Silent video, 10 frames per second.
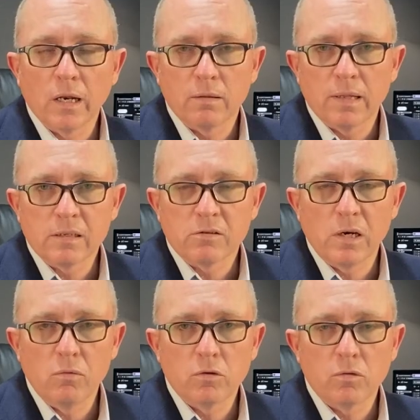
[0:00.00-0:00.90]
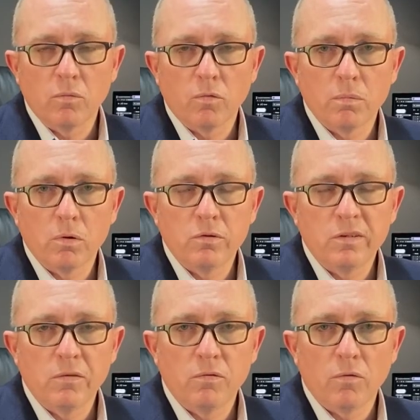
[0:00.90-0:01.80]
tax clearance from the
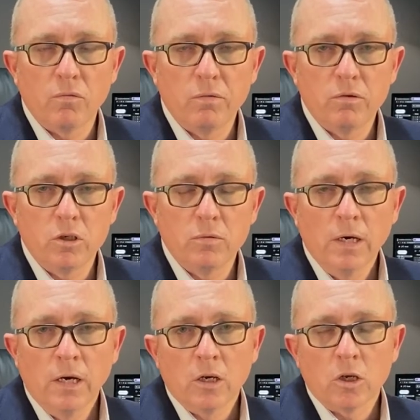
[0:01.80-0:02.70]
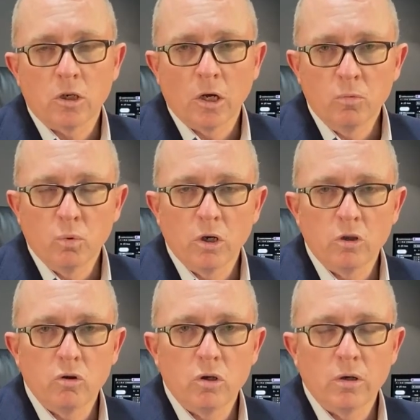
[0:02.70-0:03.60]
receiver of revenue, you don't want to
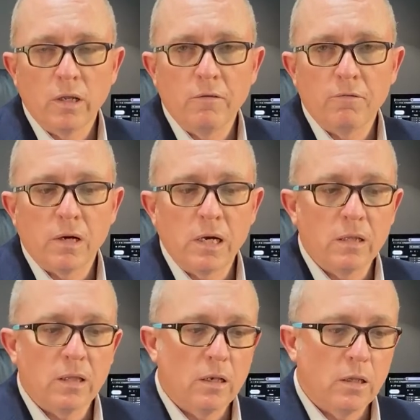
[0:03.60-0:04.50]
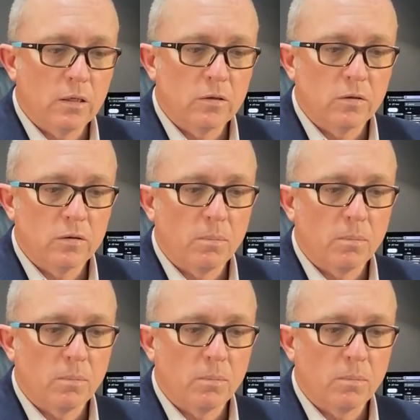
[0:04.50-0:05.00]
do it on e-filing, then this is the